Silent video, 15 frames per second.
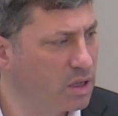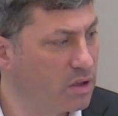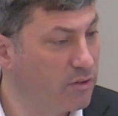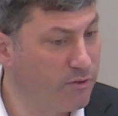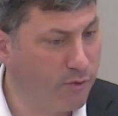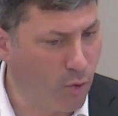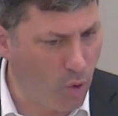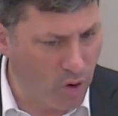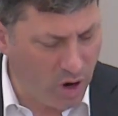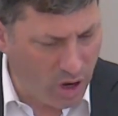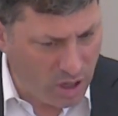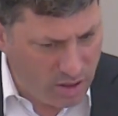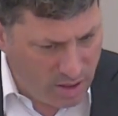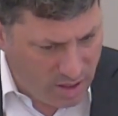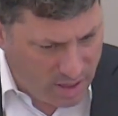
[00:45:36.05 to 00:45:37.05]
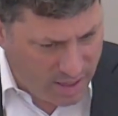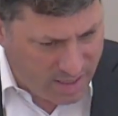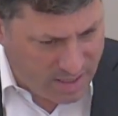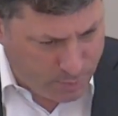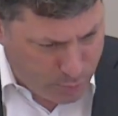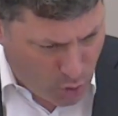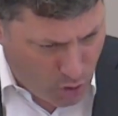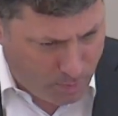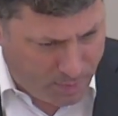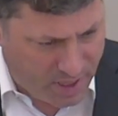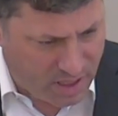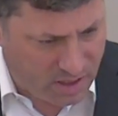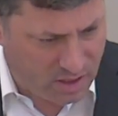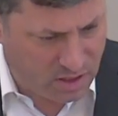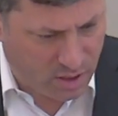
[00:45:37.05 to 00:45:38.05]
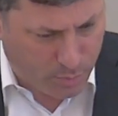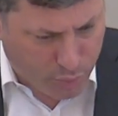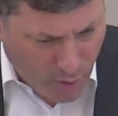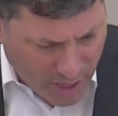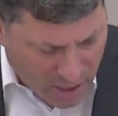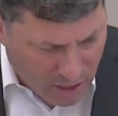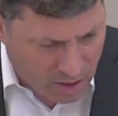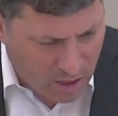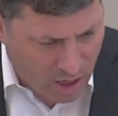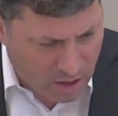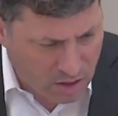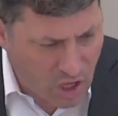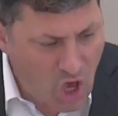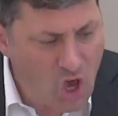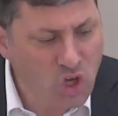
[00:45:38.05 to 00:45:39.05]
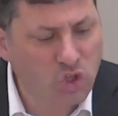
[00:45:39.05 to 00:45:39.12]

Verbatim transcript: for a, its purpose to break a nut,